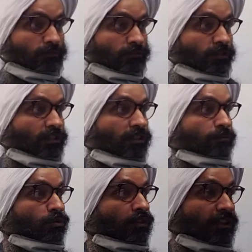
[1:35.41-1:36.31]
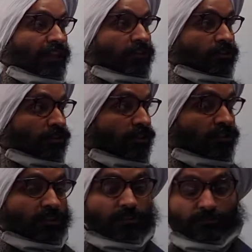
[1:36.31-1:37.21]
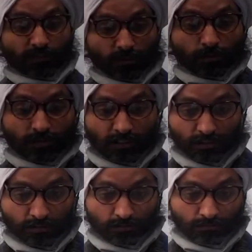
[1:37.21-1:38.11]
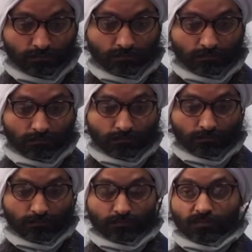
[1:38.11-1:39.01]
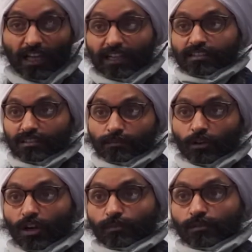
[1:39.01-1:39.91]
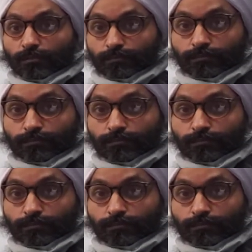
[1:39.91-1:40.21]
Your communication is confusing. That's the problem.